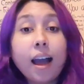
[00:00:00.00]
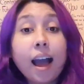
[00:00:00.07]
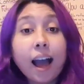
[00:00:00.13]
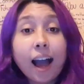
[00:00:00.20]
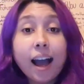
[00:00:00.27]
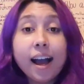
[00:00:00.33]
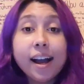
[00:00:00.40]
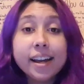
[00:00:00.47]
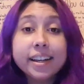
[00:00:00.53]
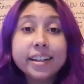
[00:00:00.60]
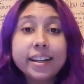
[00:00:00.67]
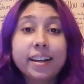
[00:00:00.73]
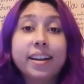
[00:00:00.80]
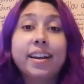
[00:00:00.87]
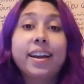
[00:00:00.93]

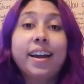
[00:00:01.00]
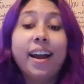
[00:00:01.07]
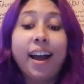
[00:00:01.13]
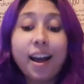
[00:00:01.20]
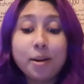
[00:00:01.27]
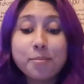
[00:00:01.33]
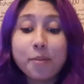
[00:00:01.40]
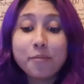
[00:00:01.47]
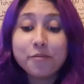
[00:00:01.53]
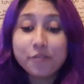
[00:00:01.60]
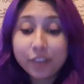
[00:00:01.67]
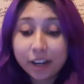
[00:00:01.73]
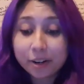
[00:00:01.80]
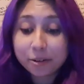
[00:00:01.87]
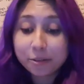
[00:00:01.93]
I am
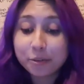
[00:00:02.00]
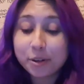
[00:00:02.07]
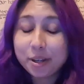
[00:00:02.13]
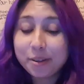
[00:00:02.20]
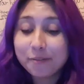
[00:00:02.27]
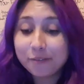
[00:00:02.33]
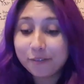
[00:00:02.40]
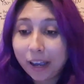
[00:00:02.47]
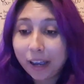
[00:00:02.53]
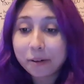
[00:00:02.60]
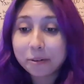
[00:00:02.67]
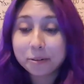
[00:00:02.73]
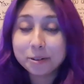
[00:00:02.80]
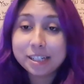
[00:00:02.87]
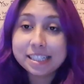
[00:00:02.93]
very,
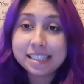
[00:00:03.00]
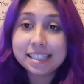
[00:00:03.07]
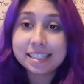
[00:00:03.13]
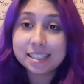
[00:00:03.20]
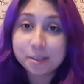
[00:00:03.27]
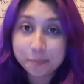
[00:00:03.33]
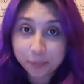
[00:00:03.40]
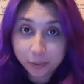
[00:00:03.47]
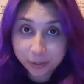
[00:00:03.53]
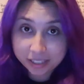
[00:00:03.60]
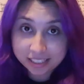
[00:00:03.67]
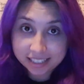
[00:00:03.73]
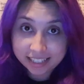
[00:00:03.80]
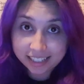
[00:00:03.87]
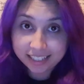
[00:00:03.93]
very
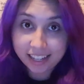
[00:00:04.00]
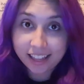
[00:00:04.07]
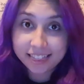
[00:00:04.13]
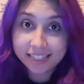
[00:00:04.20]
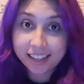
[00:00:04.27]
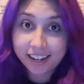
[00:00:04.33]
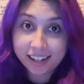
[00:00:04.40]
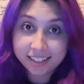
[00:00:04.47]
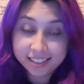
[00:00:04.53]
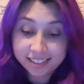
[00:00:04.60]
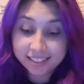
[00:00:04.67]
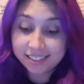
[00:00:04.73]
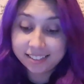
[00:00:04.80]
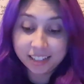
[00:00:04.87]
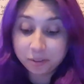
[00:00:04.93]
disappointed
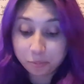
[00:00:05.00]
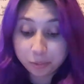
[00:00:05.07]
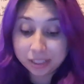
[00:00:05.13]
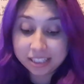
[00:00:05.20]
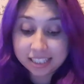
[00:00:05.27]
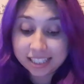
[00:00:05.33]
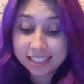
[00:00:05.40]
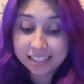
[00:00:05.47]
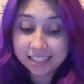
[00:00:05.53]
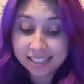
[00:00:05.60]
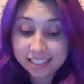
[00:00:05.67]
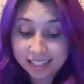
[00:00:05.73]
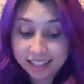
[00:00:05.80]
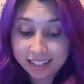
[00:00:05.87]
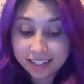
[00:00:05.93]
that we didn't
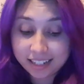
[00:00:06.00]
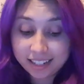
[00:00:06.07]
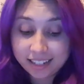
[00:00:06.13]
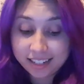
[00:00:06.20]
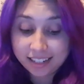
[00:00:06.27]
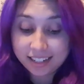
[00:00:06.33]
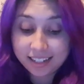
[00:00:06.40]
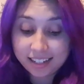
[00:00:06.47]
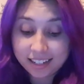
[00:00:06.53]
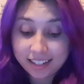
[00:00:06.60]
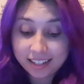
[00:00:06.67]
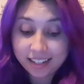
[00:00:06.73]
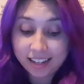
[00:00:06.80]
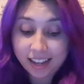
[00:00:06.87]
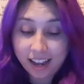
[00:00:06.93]
see
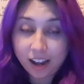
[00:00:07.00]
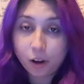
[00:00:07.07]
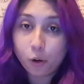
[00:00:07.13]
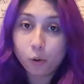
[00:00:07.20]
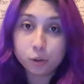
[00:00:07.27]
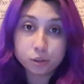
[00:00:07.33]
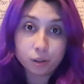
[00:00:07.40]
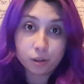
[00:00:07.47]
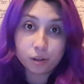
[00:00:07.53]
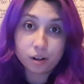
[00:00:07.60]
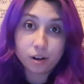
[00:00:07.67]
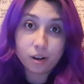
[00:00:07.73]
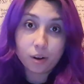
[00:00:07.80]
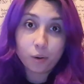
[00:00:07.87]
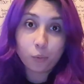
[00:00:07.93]
a
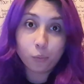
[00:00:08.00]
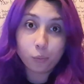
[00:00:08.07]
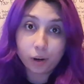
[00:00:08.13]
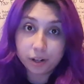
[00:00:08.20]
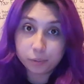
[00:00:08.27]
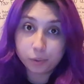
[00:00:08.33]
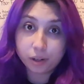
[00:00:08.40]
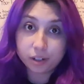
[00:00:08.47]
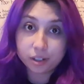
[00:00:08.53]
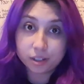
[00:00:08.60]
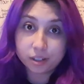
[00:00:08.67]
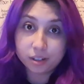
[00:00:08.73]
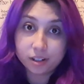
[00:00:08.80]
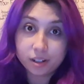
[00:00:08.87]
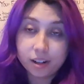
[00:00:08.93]
Hodor White
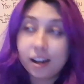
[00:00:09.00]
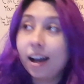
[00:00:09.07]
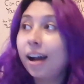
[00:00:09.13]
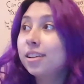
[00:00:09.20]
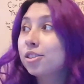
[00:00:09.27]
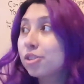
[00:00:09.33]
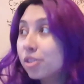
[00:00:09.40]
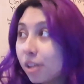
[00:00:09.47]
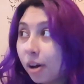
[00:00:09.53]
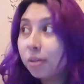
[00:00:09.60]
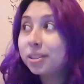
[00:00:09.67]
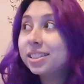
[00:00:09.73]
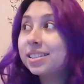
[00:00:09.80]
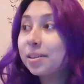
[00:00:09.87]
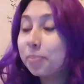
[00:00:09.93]
Walker.
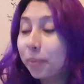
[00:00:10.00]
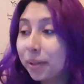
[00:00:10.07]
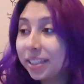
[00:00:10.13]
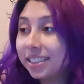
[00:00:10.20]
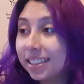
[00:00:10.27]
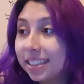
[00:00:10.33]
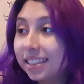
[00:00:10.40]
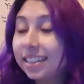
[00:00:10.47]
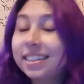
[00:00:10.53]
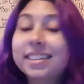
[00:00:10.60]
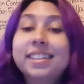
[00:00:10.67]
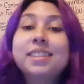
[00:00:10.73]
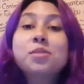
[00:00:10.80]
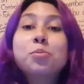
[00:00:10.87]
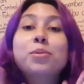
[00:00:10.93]
So disappointed.
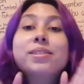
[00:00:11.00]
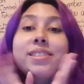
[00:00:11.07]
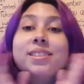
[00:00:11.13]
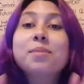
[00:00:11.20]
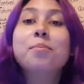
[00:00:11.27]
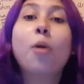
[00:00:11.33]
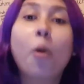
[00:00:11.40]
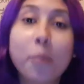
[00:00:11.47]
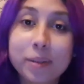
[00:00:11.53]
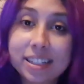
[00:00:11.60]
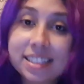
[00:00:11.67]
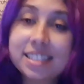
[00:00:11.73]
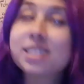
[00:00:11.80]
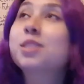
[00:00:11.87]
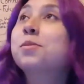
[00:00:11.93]
This was the
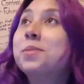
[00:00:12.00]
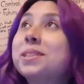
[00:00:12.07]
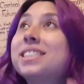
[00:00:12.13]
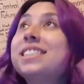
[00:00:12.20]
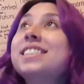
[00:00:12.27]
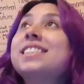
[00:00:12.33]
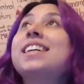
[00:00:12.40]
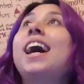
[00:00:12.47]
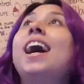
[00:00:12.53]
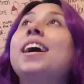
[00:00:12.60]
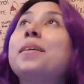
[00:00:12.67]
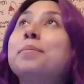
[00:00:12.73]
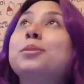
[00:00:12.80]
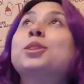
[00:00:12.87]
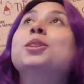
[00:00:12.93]
moment. This was the
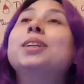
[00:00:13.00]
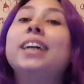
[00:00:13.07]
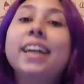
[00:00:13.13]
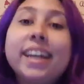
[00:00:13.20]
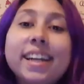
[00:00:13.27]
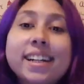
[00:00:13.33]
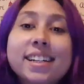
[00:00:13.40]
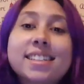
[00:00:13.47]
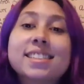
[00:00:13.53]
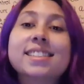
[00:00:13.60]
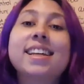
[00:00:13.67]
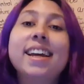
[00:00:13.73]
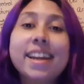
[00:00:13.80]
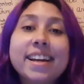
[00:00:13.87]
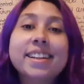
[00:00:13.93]
time to hit us
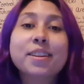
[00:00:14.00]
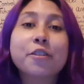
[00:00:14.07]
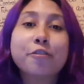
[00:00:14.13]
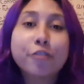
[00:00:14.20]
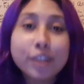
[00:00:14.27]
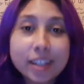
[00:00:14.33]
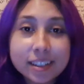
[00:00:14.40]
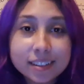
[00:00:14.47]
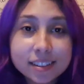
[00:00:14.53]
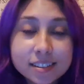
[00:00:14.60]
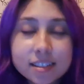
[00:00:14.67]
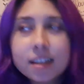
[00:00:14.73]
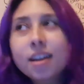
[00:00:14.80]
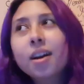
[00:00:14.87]
in the feels